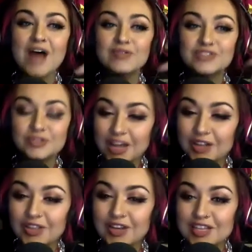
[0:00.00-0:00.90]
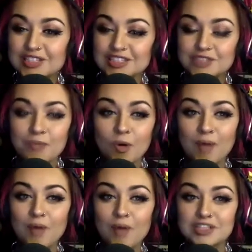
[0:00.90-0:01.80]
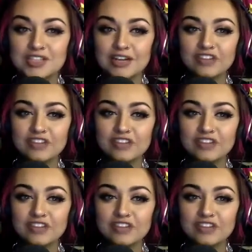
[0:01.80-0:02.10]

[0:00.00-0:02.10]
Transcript: so tell the listeners more about yourself.